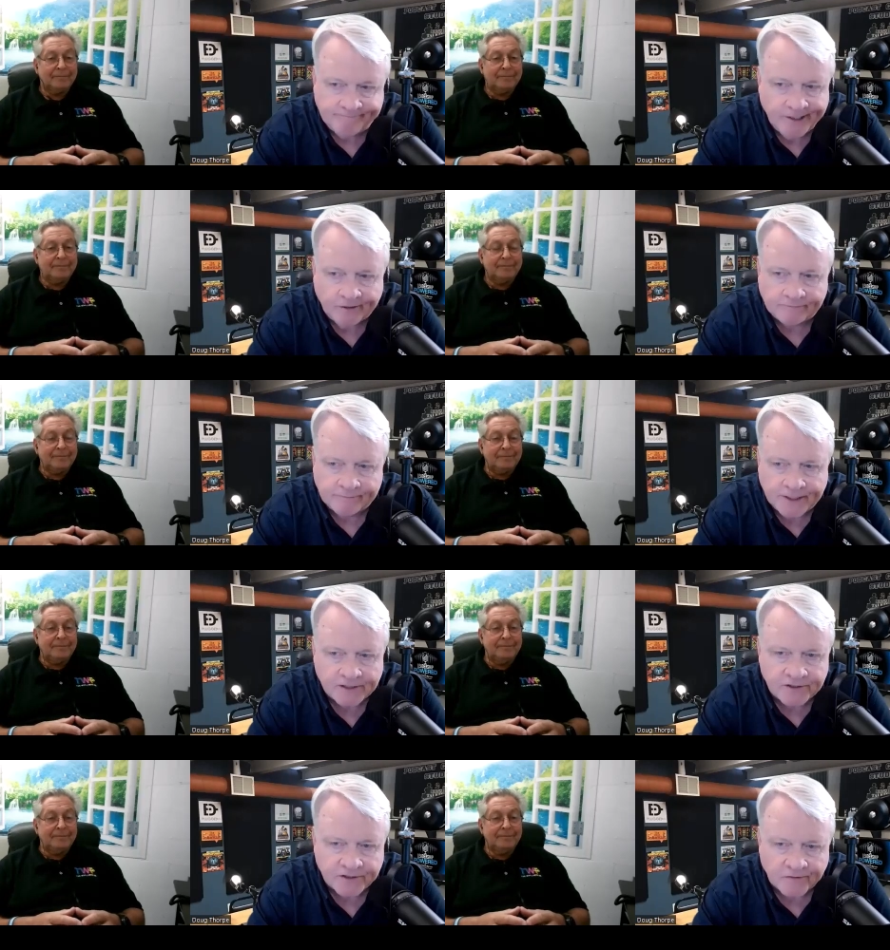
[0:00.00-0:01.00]
Speaker 1: you know
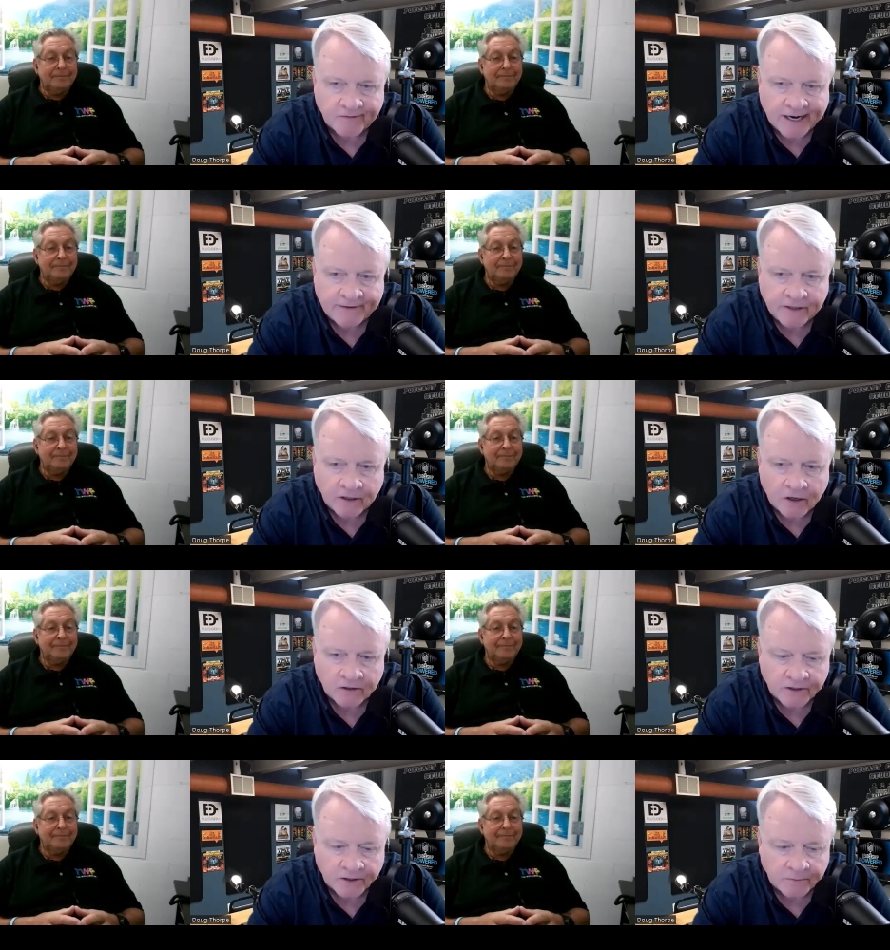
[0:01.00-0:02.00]
doesn't survive the
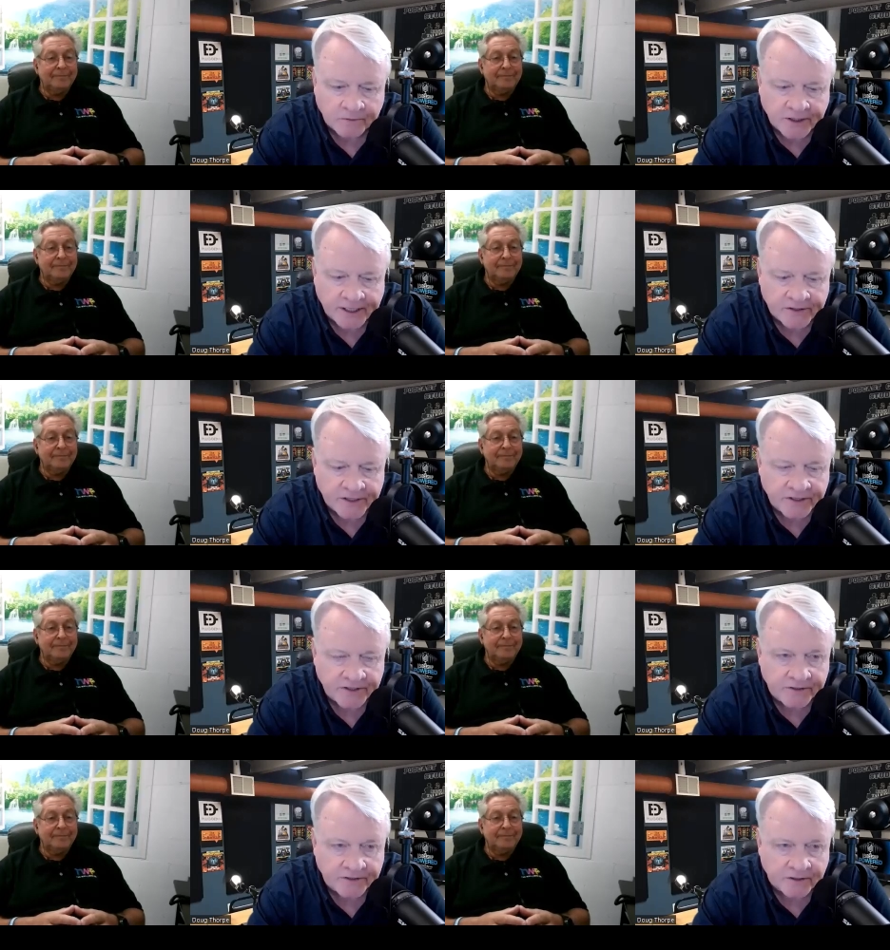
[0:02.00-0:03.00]
long-term
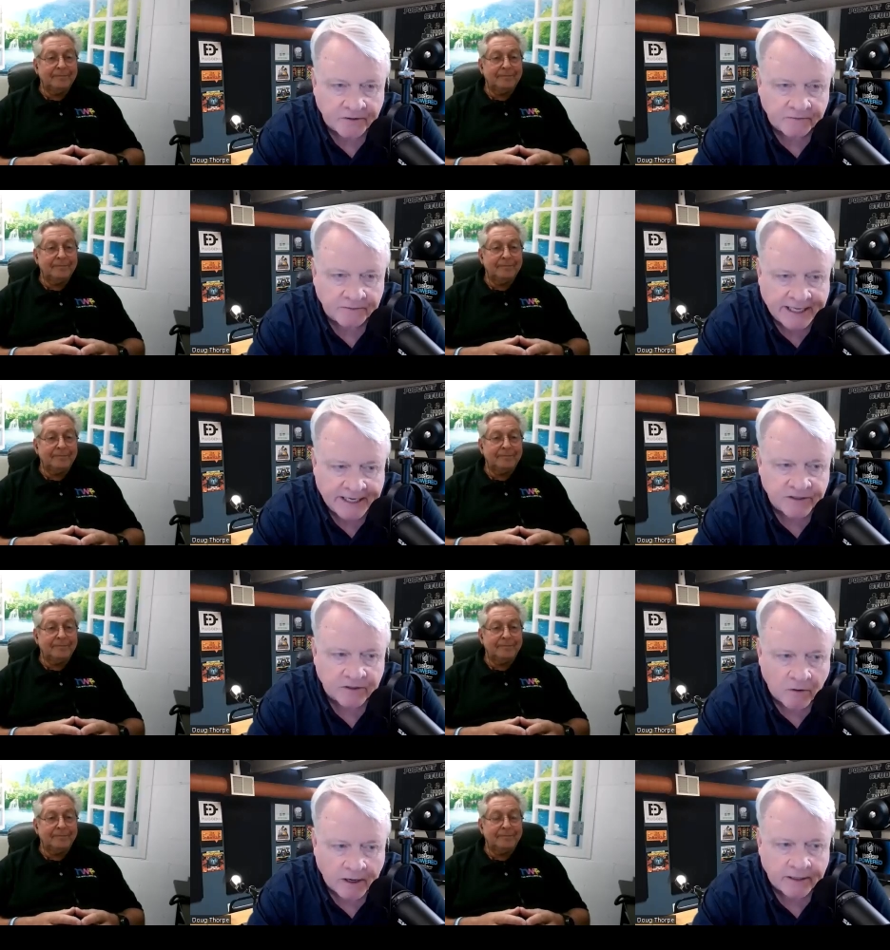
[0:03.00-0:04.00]
transition. So that is
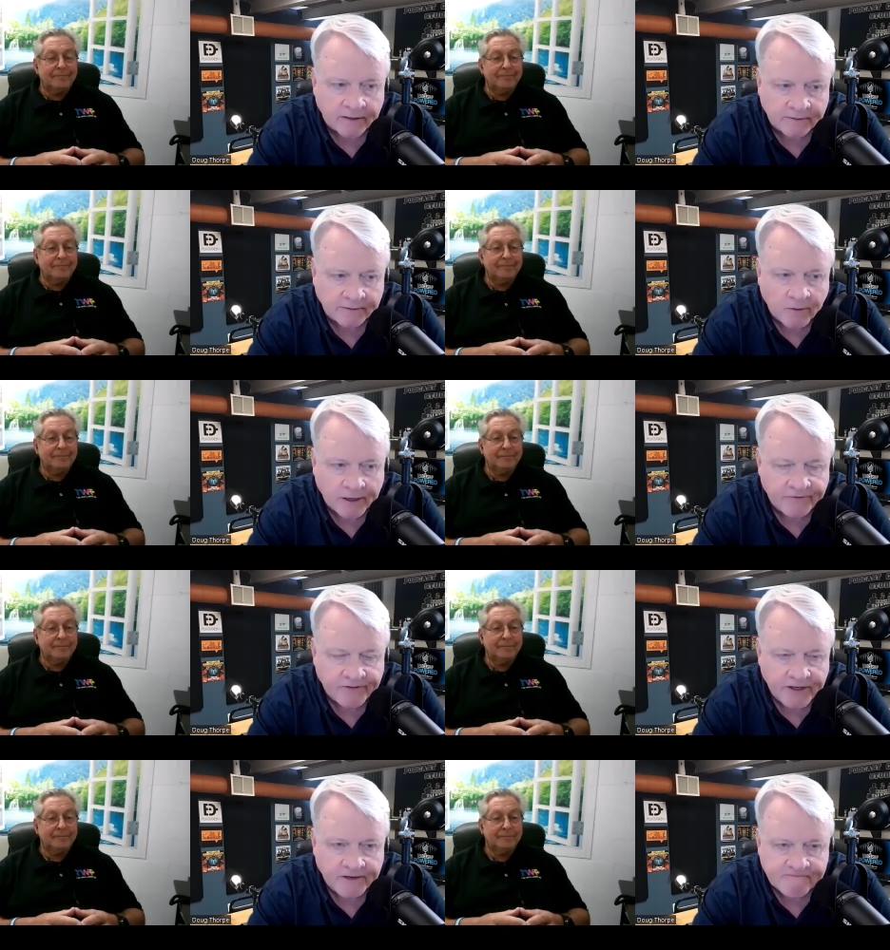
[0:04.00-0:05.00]
quite a quite a
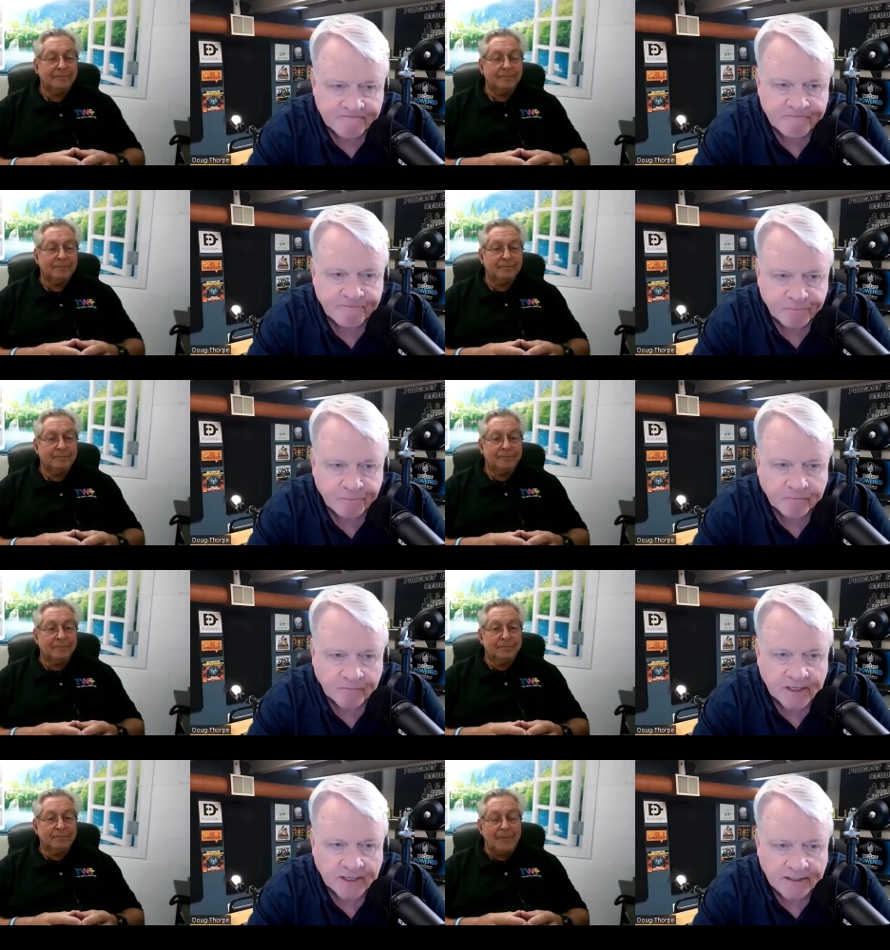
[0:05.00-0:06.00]
feat.
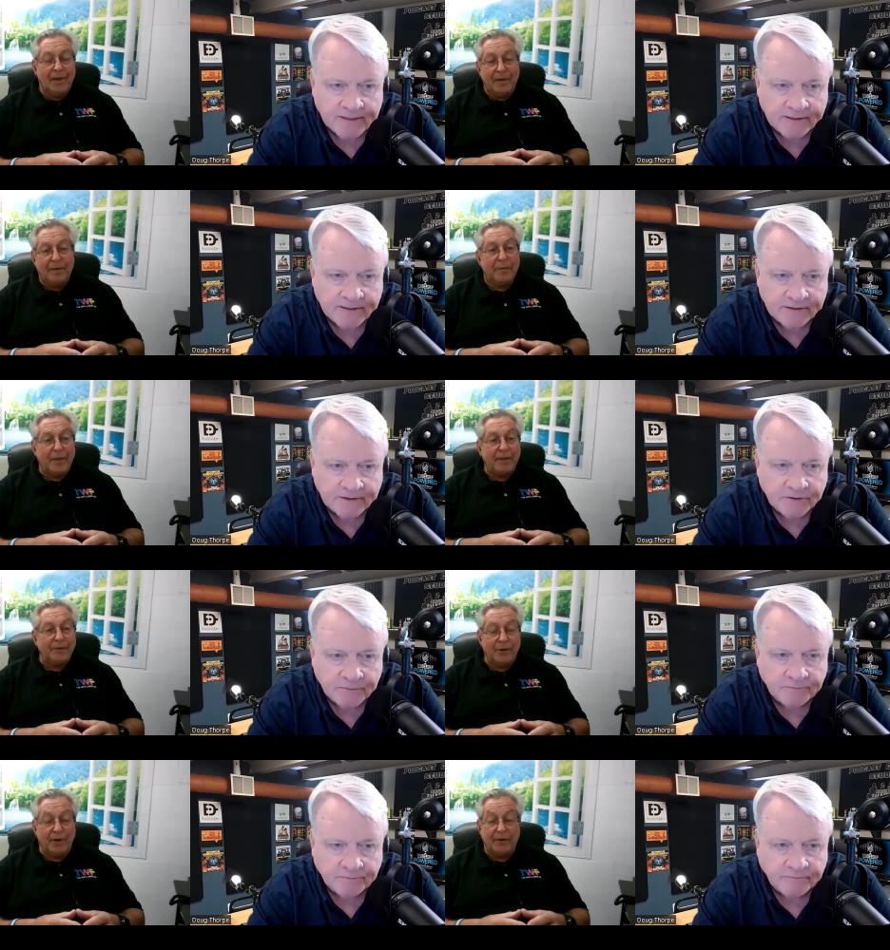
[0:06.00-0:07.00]
Speaker 2: Yeah, thank you,
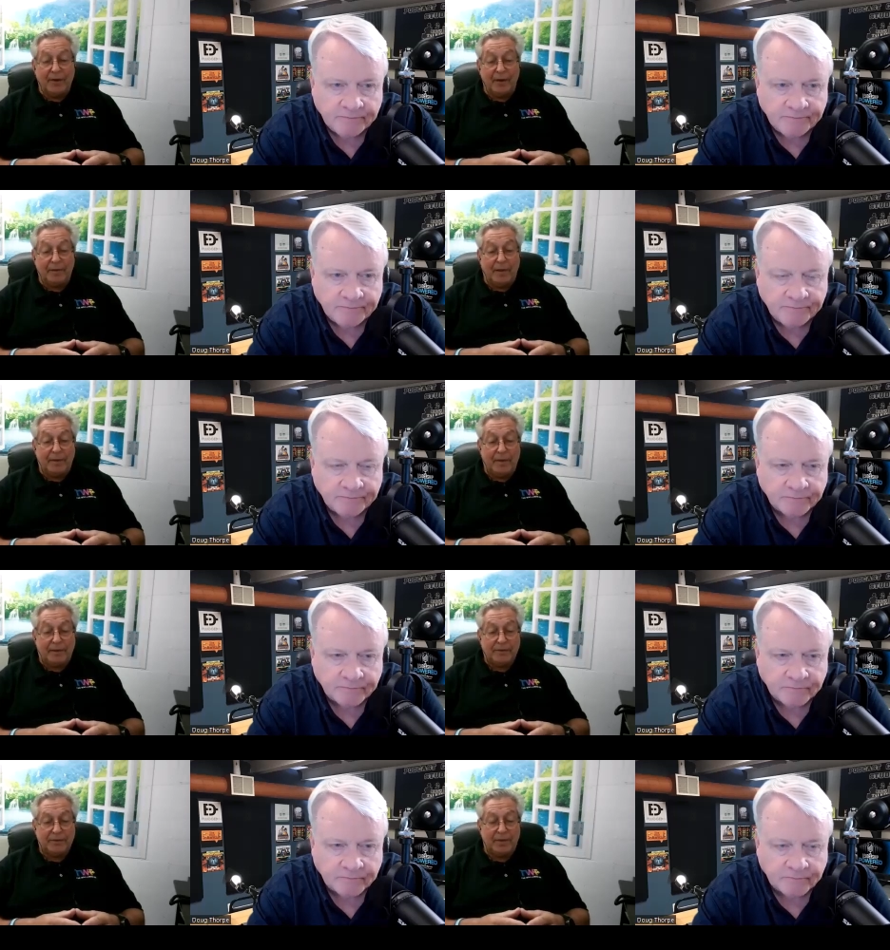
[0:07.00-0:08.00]
Doug. Yeah, that,
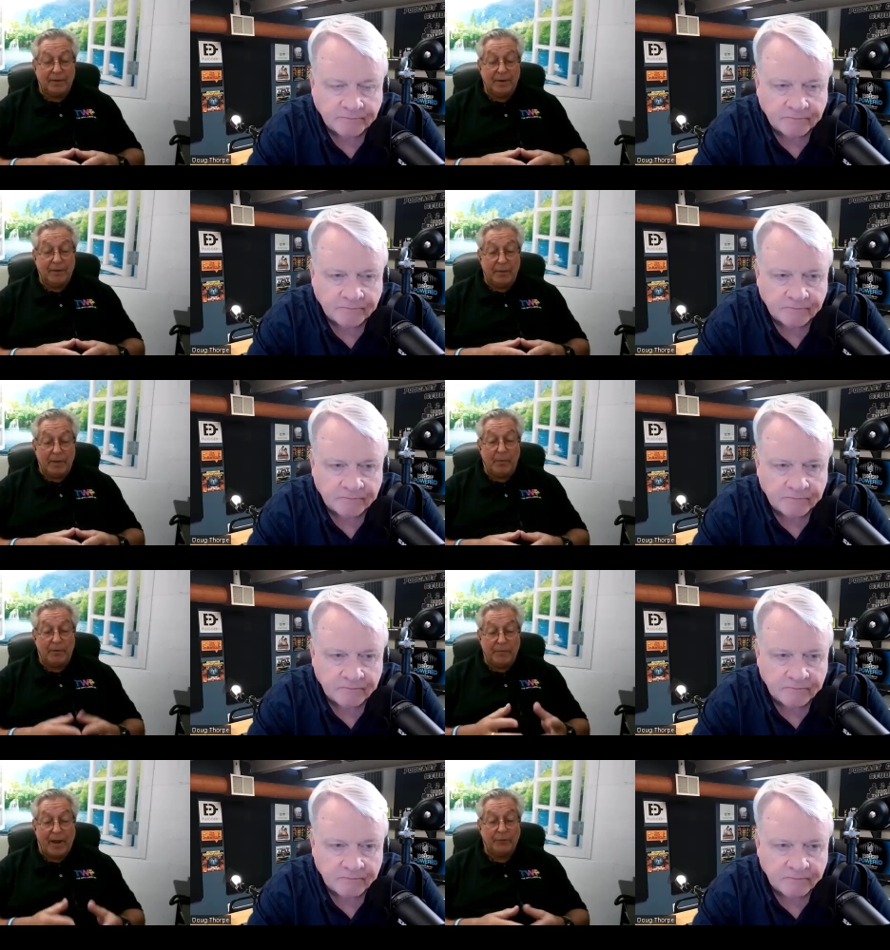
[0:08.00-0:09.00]
that's uh, yeah. We
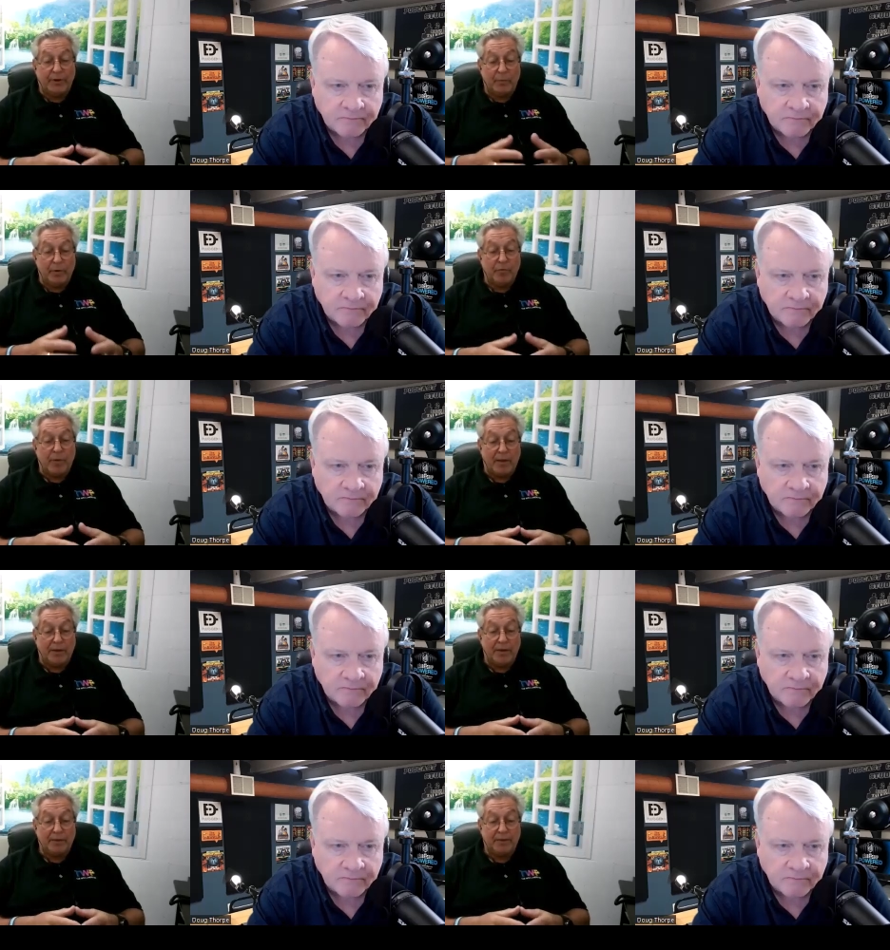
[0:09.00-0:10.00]
founded it, we created
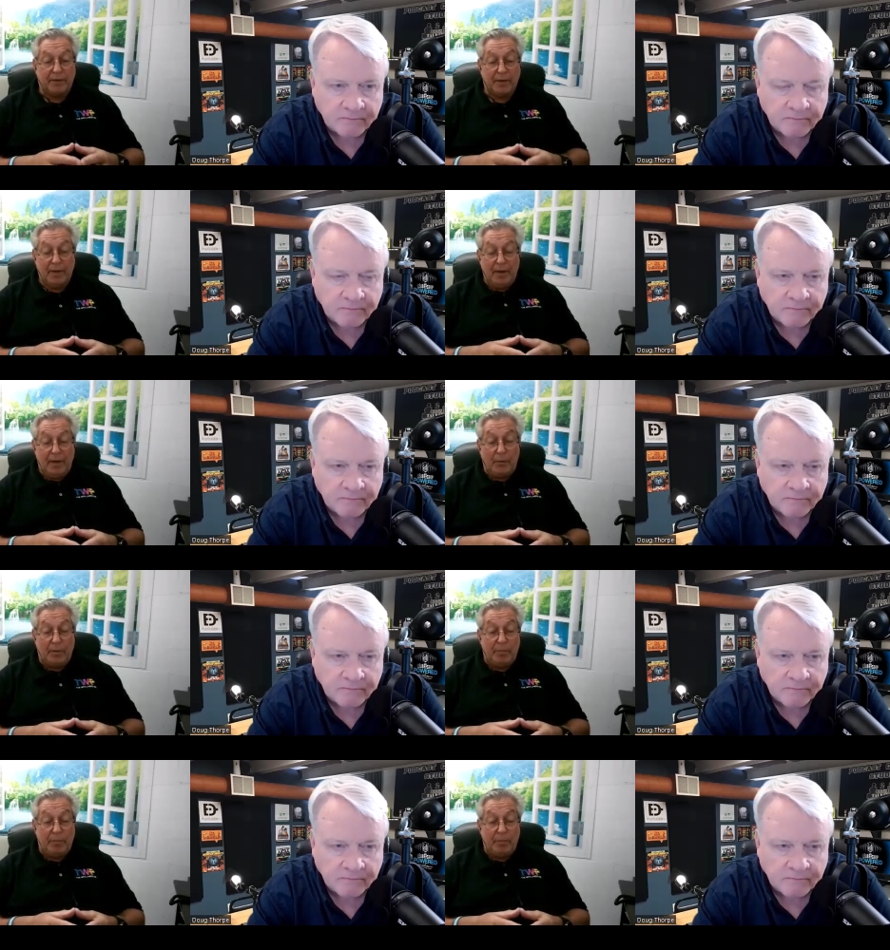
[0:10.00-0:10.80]
it, uh, we